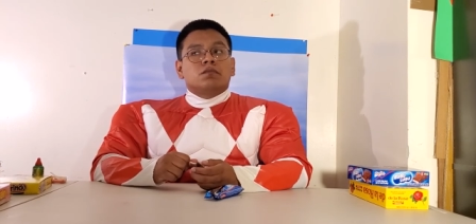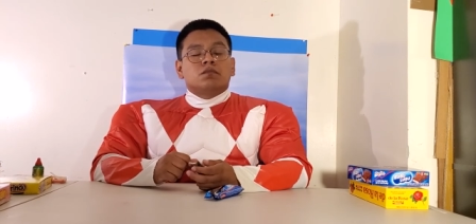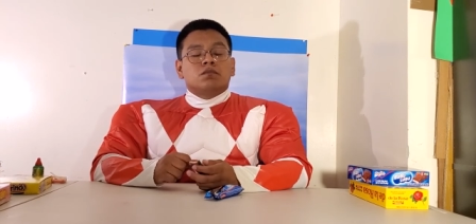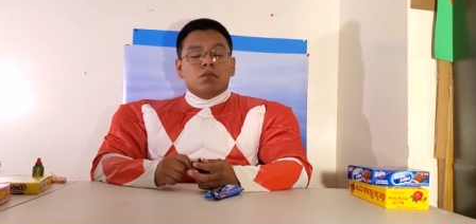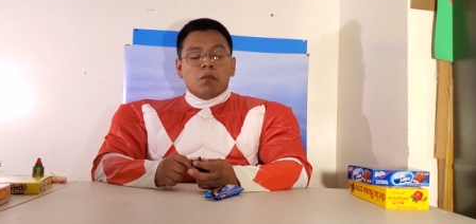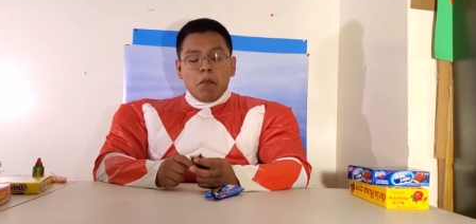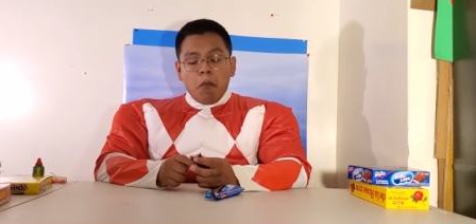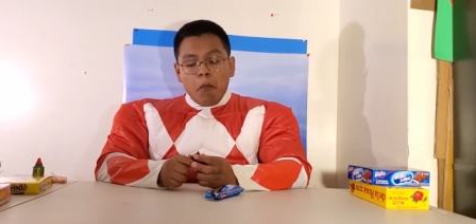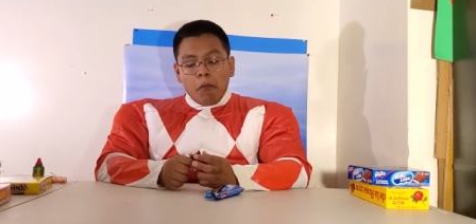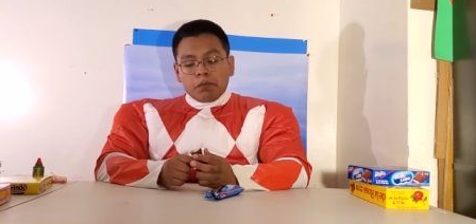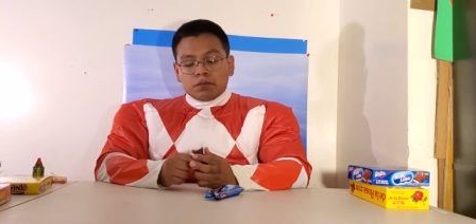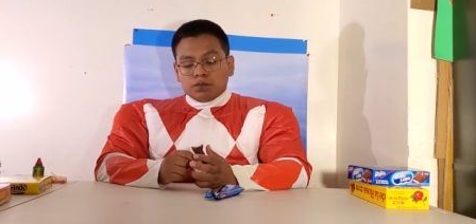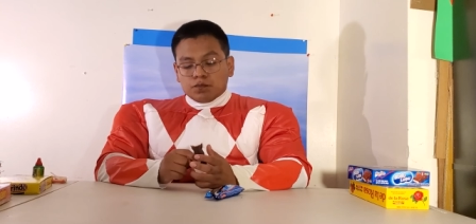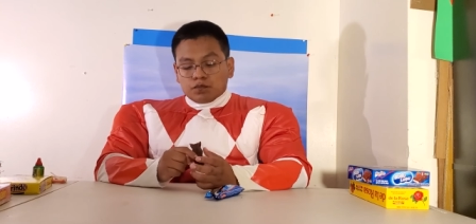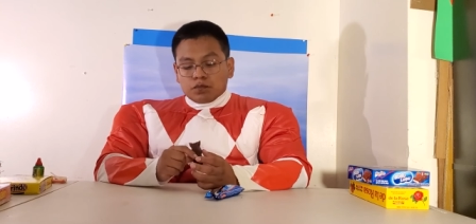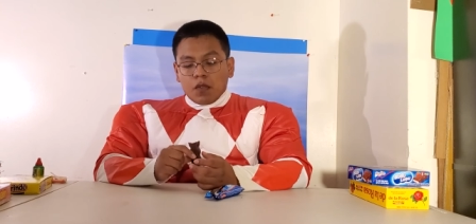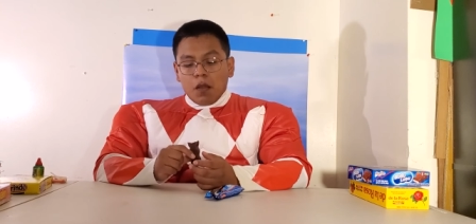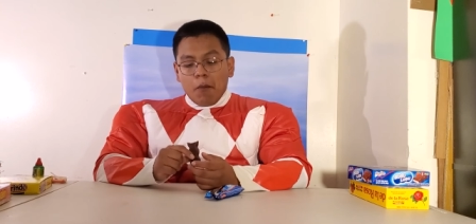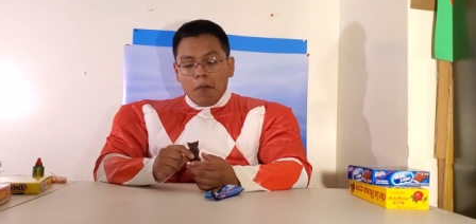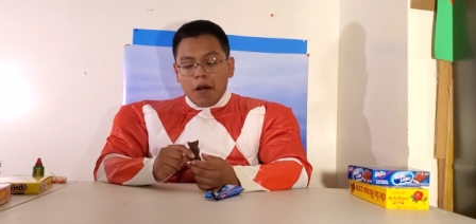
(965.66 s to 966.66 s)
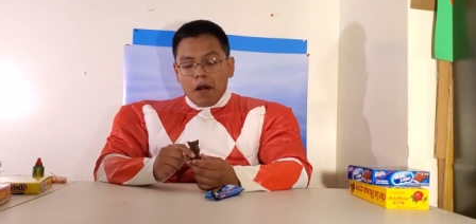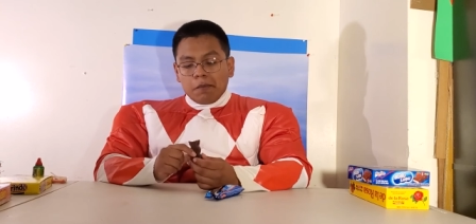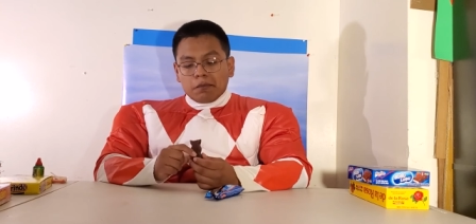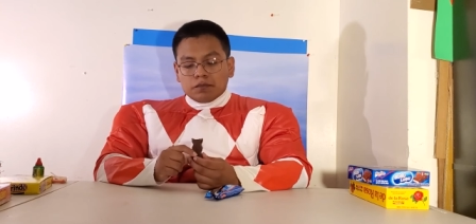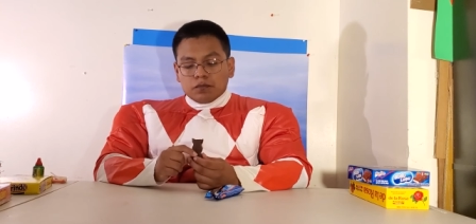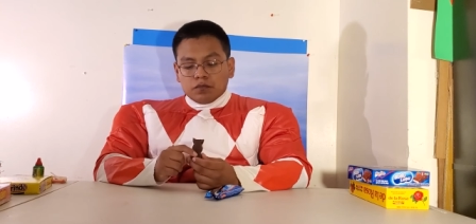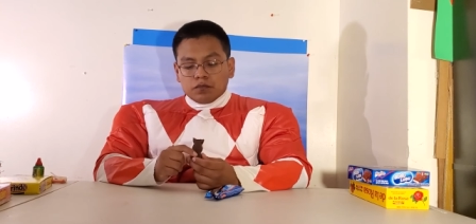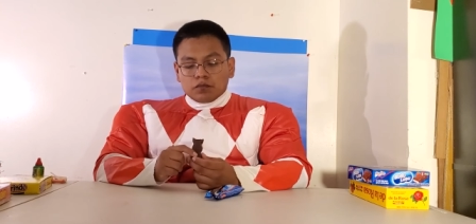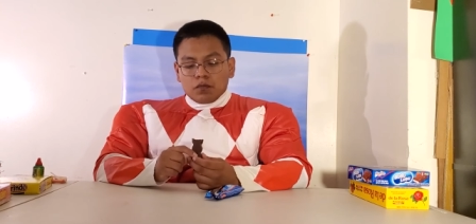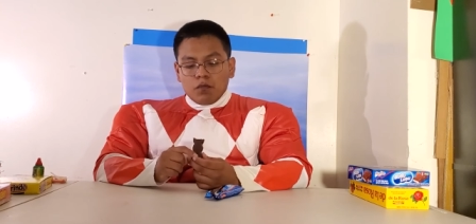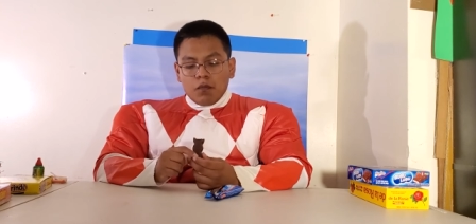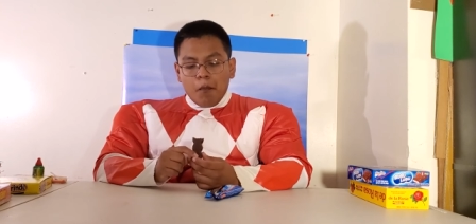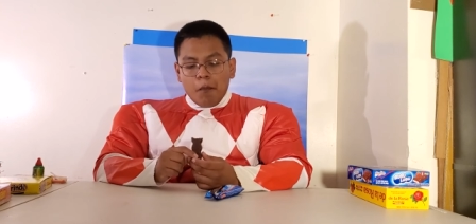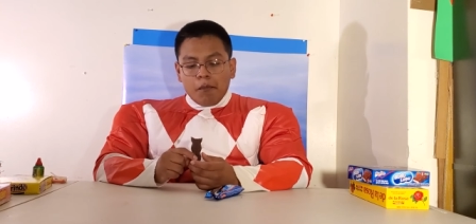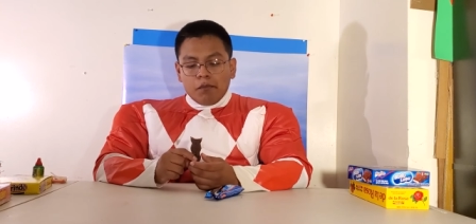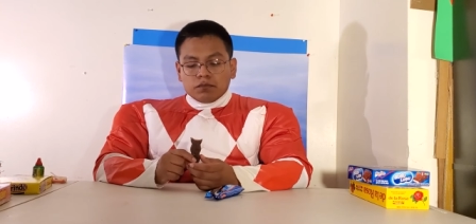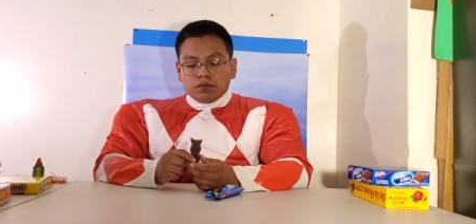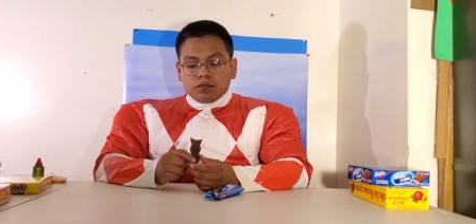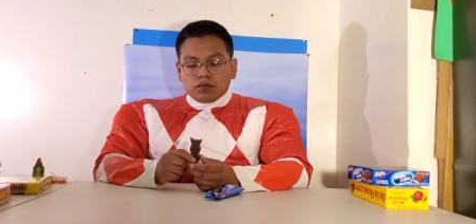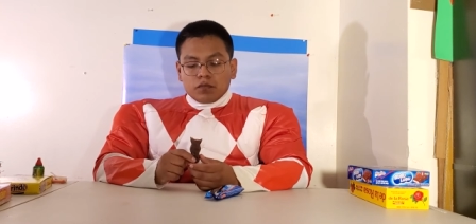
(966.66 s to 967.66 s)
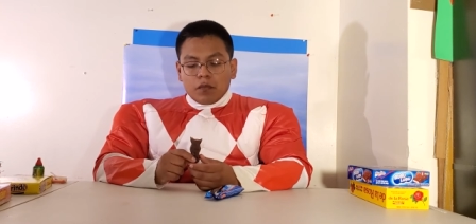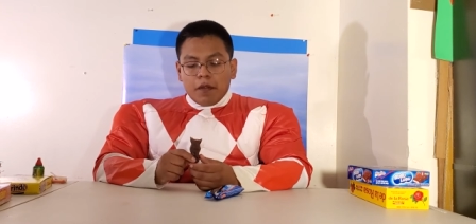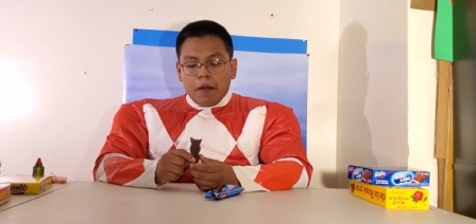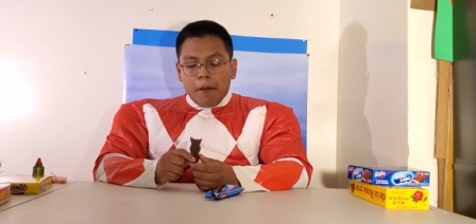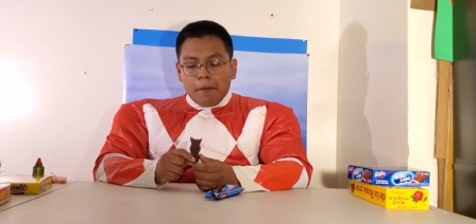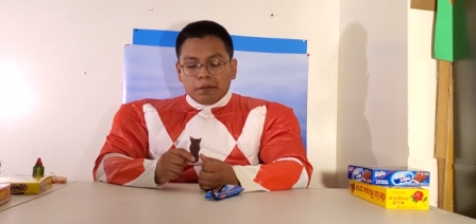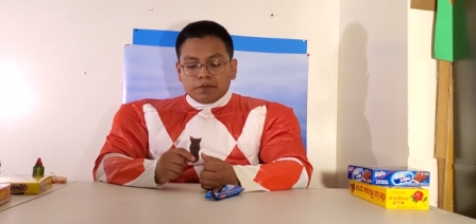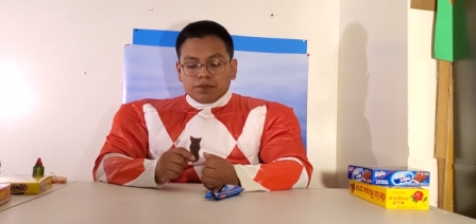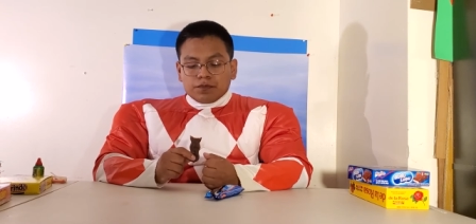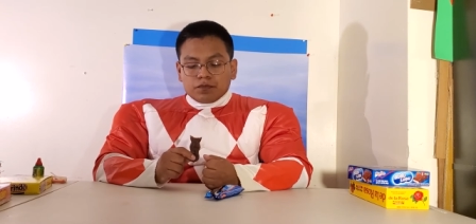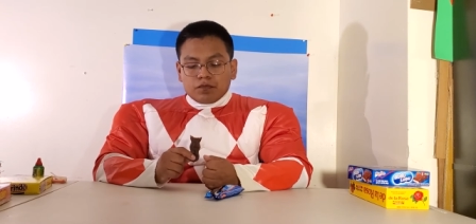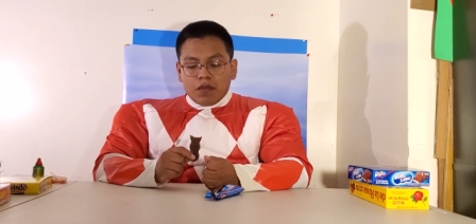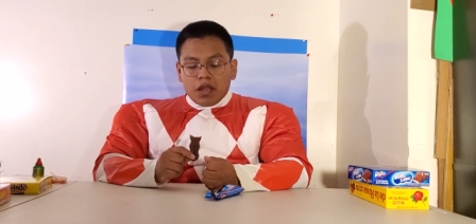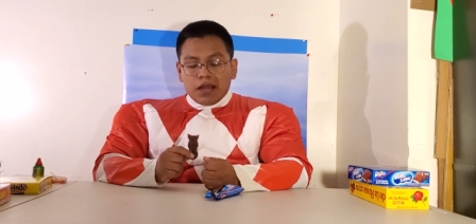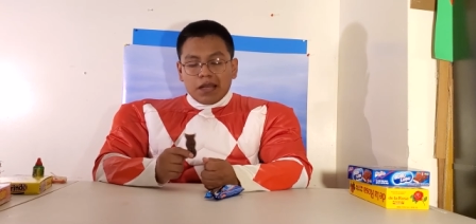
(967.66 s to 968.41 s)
Hmm, I